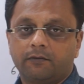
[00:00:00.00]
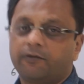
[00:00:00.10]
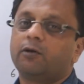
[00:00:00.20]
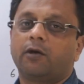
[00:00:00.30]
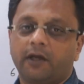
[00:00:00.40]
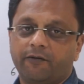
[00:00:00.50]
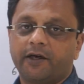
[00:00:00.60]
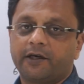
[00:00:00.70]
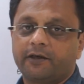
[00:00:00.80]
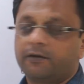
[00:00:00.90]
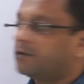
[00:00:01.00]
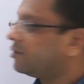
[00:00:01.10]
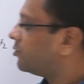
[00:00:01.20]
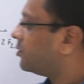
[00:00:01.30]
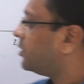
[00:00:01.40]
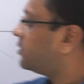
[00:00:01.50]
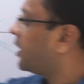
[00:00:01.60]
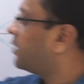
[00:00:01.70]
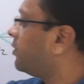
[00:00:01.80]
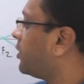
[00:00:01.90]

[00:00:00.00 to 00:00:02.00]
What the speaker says: will not deviate it. So this line will